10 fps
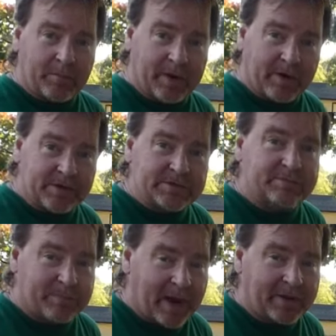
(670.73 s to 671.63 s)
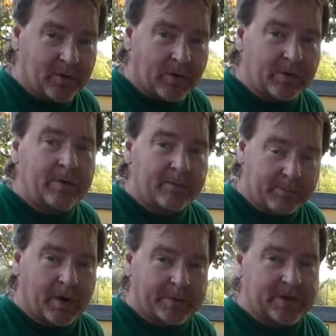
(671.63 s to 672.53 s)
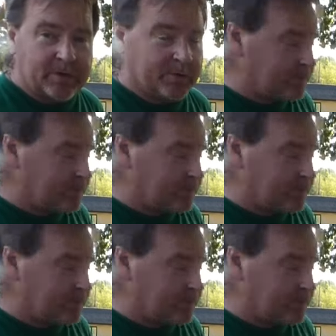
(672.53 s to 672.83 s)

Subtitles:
Barrys Backyard BBQ.